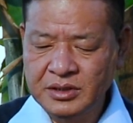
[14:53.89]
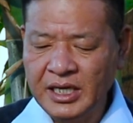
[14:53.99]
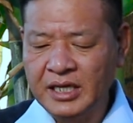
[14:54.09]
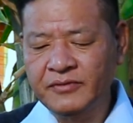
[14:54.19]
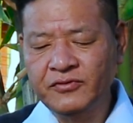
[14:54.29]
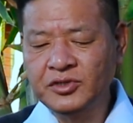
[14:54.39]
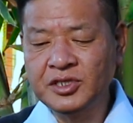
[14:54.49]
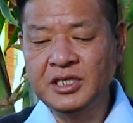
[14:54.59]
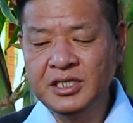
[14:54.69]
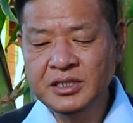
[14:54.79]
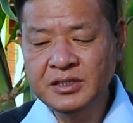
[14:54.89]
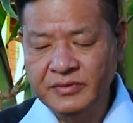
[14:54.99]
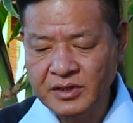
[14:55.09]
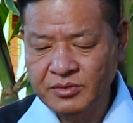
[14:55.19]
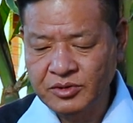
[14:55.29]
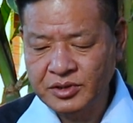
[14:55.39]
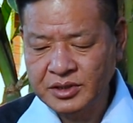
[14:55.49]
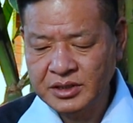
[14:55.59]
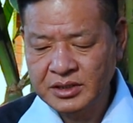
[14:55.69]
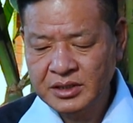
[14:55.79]
They are the future leaders of the
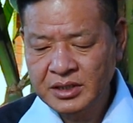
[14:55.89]
community.